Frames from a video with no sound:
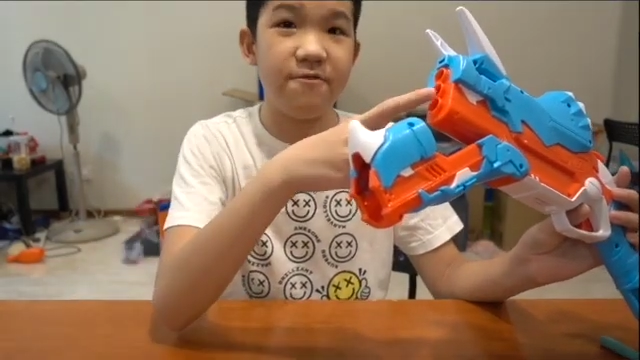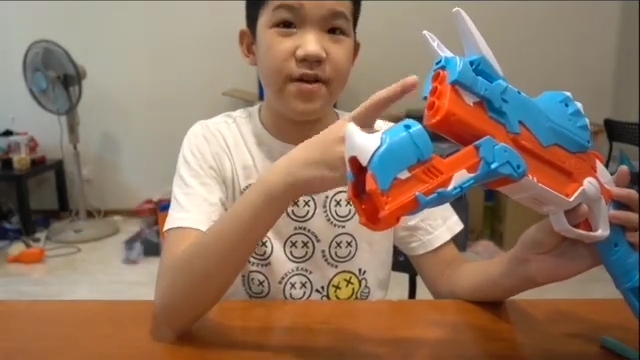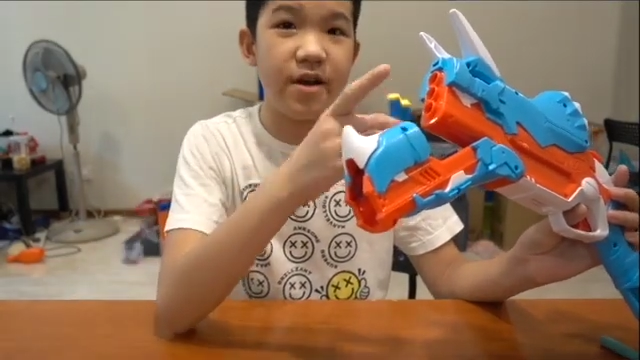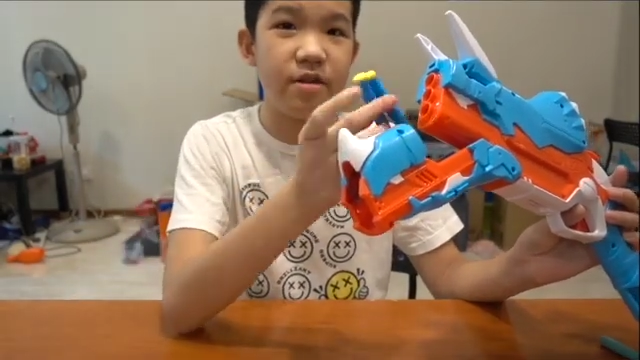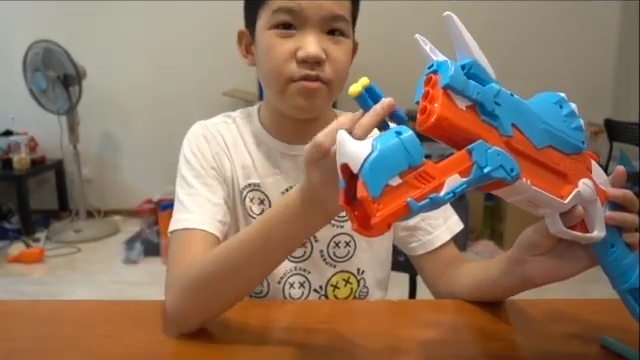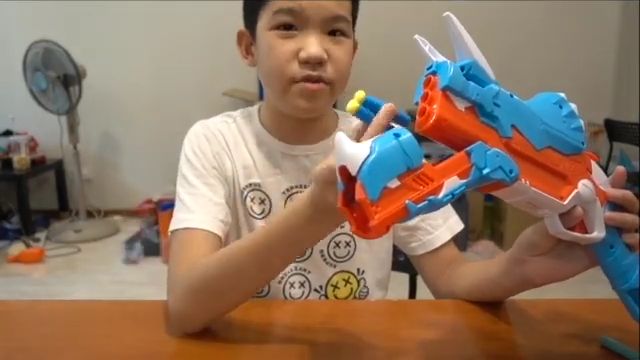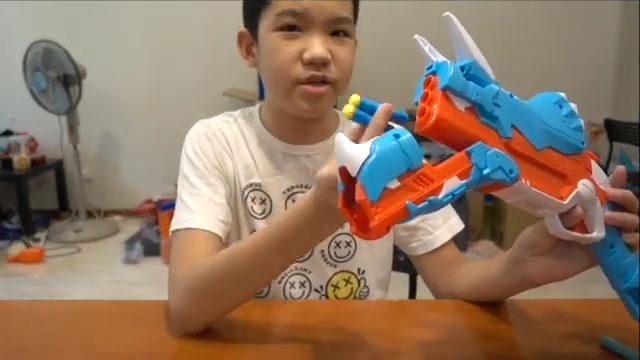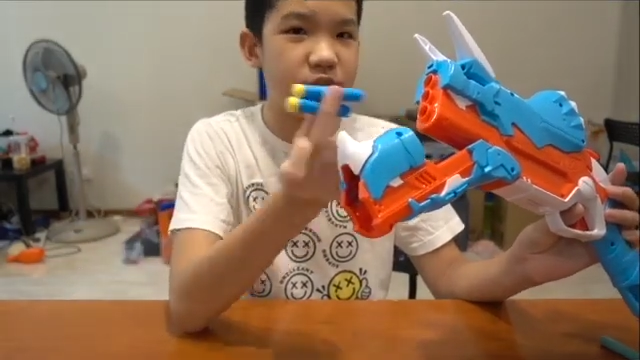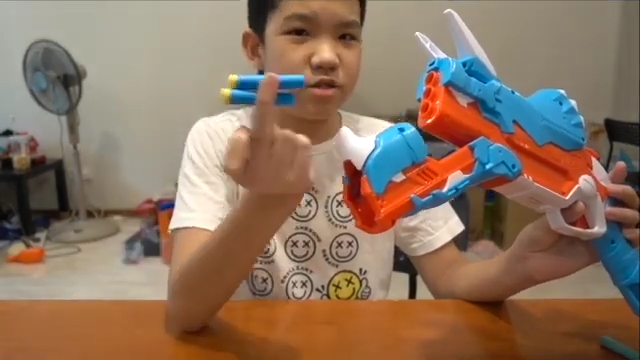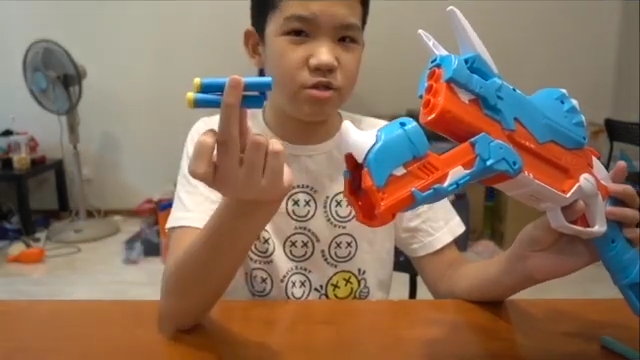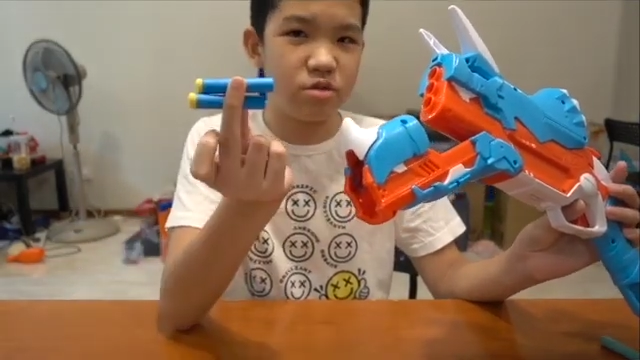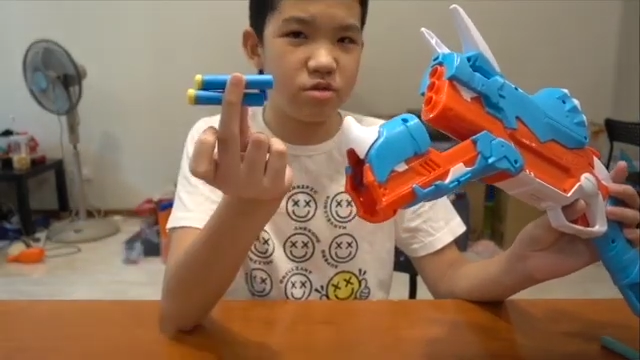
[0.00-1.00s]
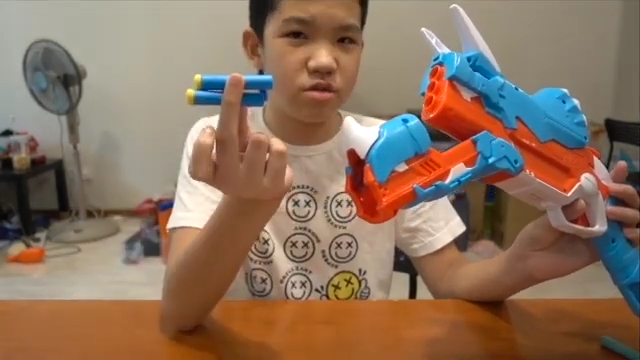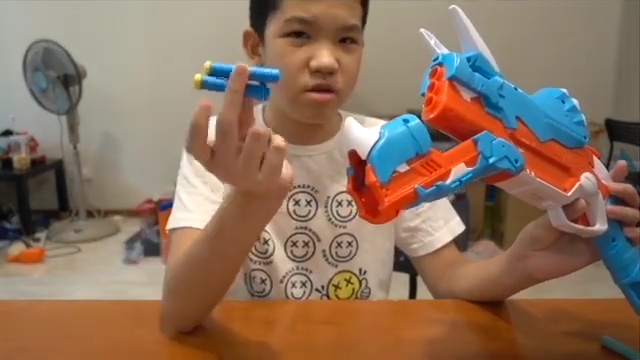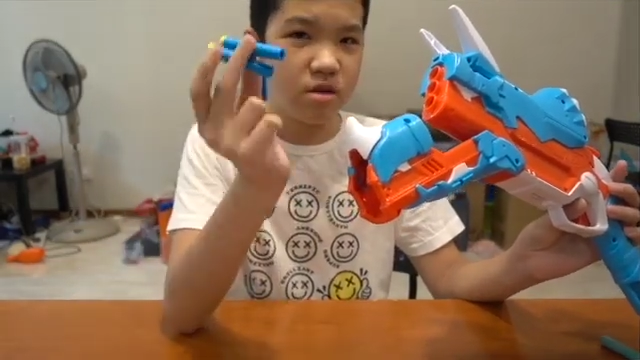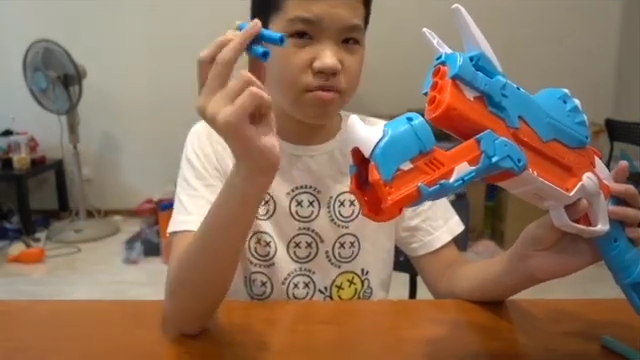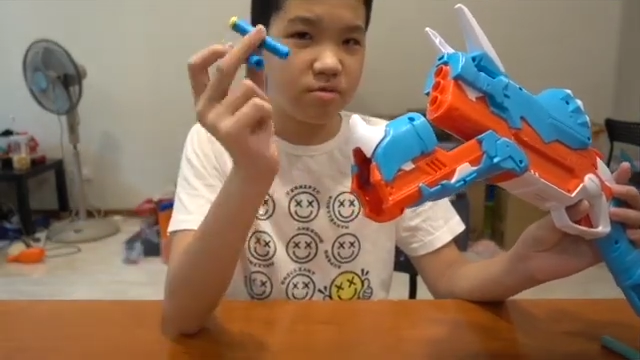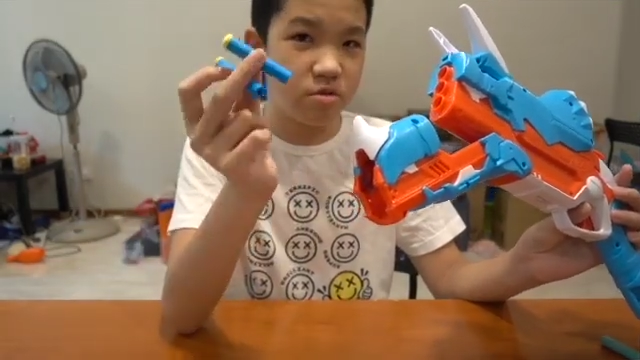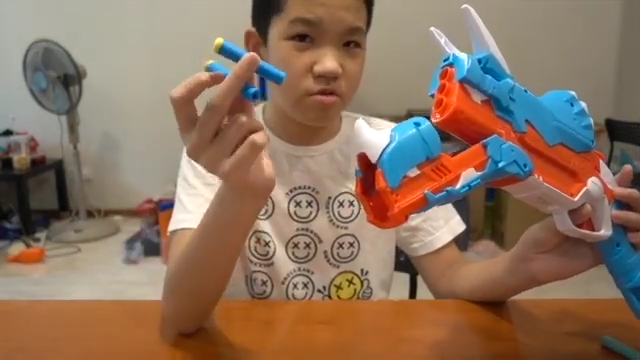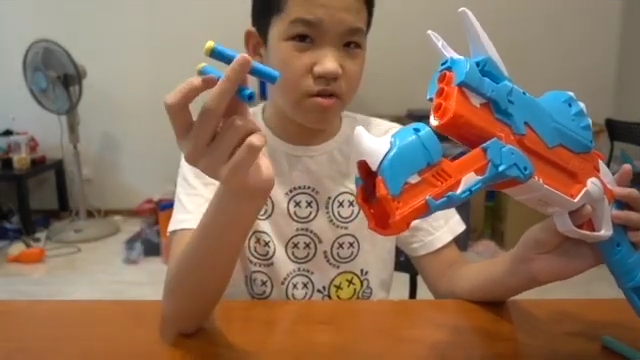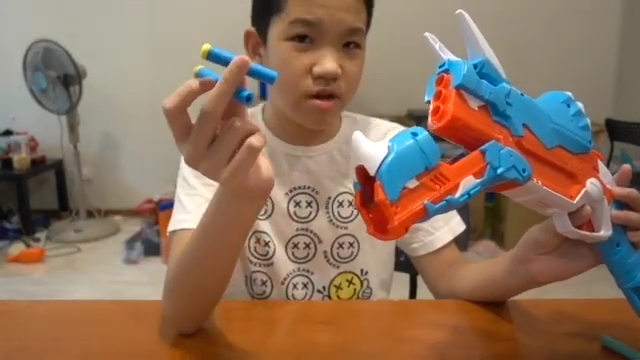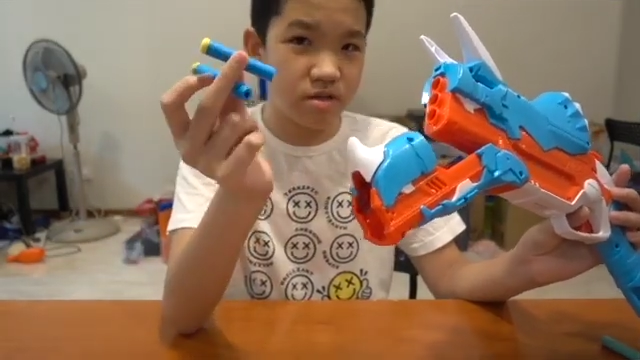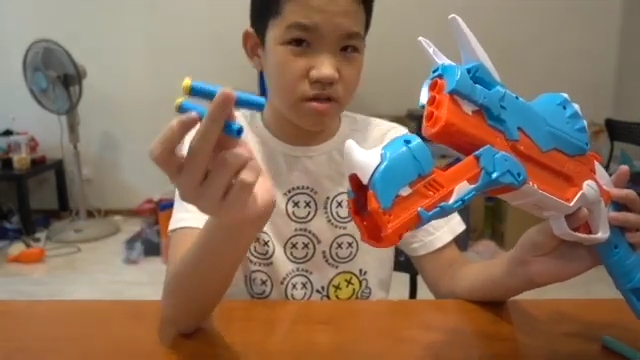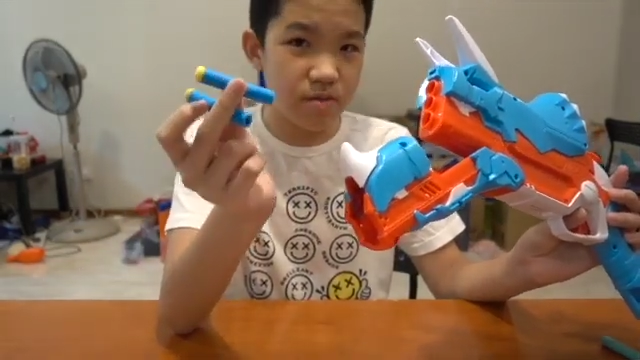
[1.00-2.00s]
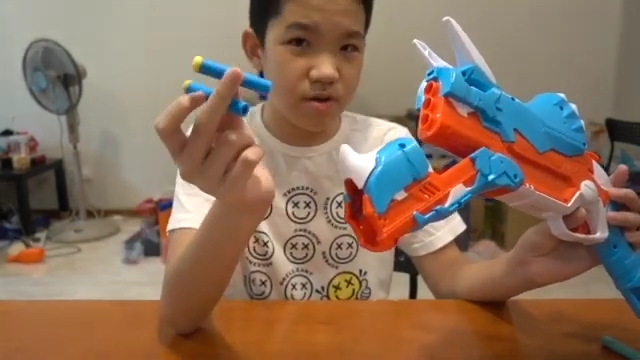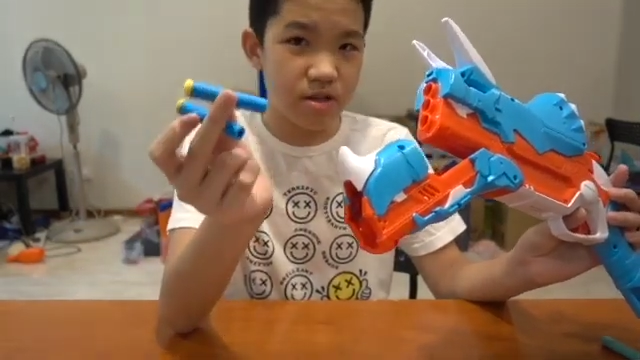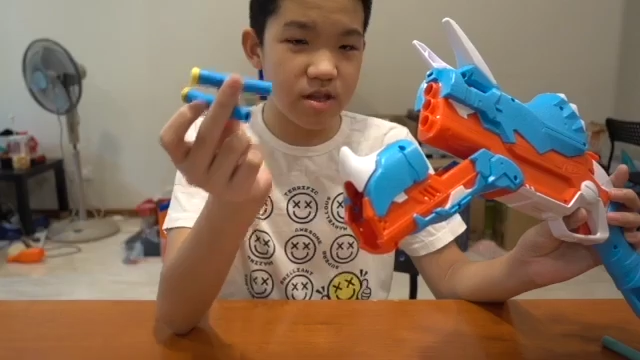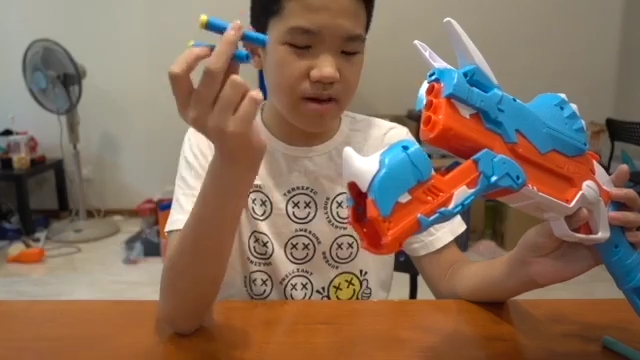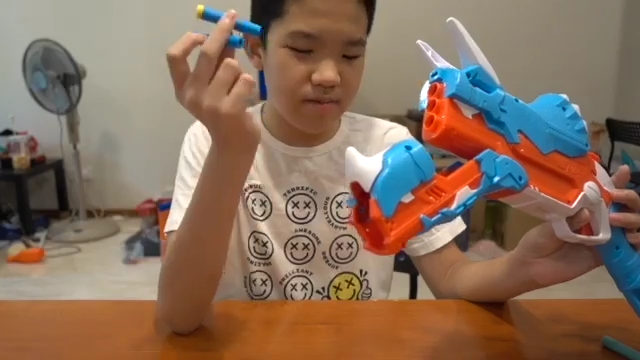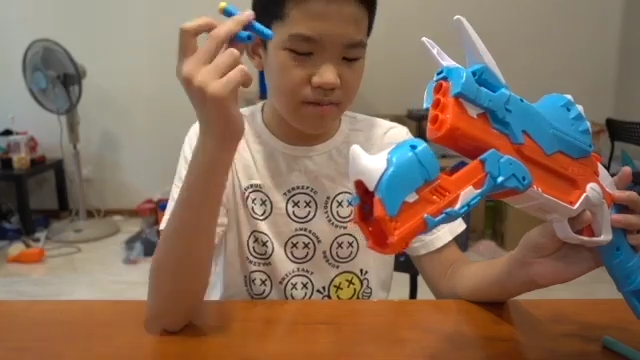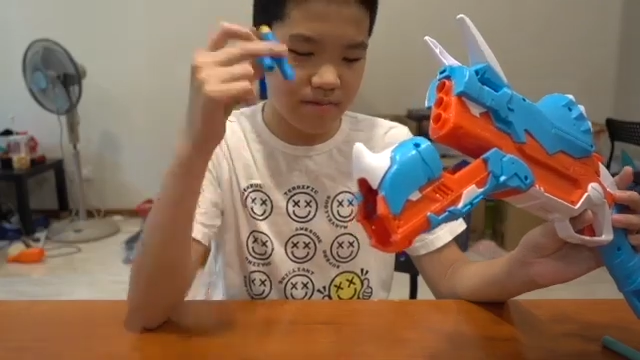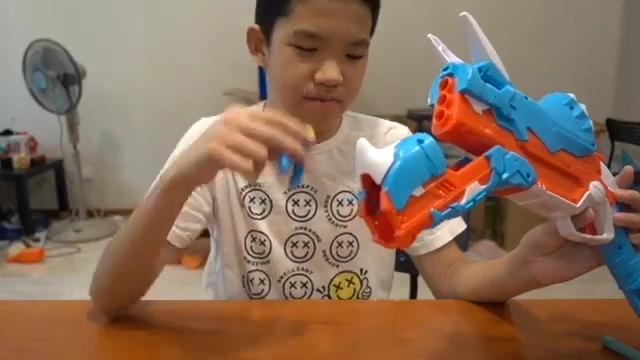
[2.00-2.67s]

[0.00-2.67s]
fire will just shoot 2 darts at one time.